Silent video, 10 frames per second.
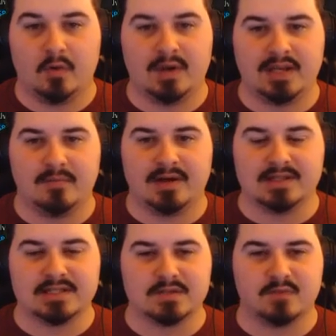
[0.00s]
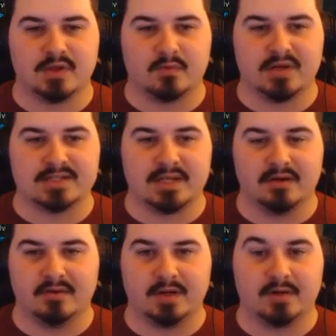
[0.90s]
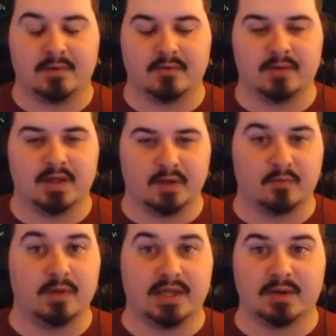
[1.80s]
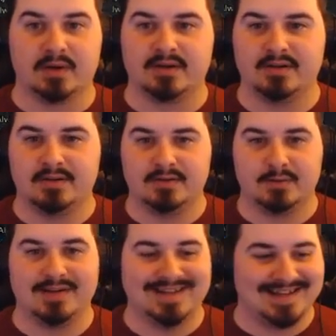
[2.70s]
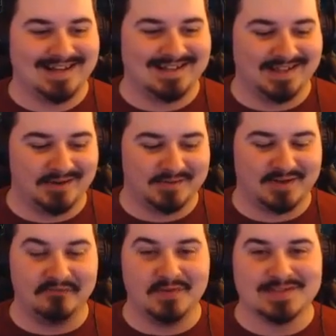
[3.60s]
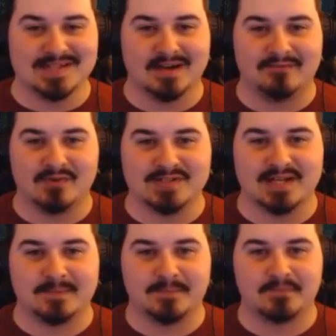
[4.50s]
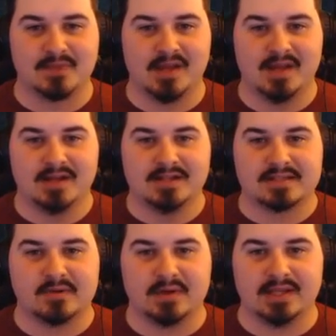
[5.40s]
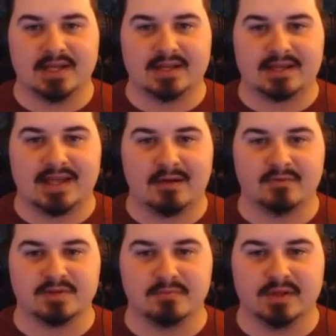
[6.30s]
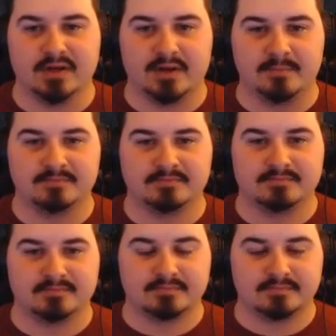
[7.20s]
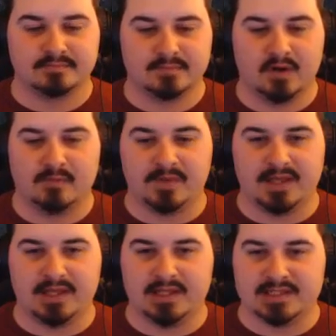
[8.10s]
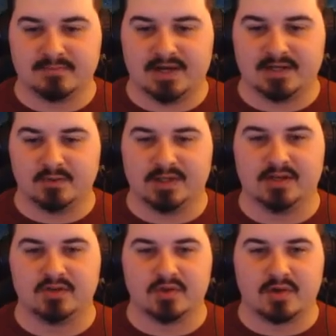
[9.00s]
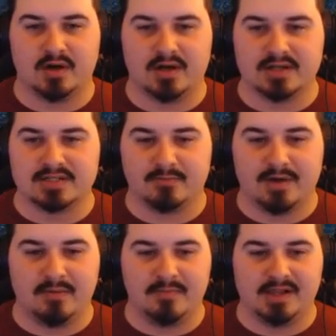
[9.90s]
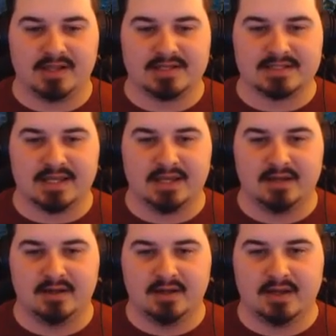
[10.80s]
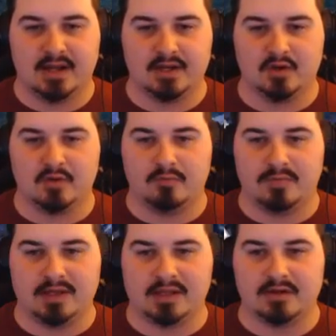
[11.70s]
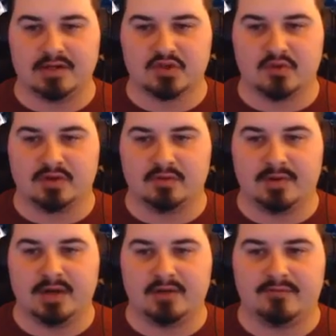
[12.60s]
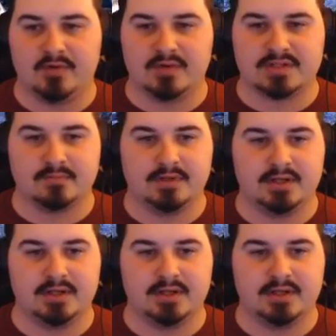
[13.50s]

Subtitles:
Oh, wait, never mind. This is for the quest here. Never mind, we're good. We're good. I got a little confused there for a sec. Let's go and get Count's blood. Hopefully he doesn't mind donating to the cause. He'll probably be like his lady. And, you know, be a little disgruntled by it at first.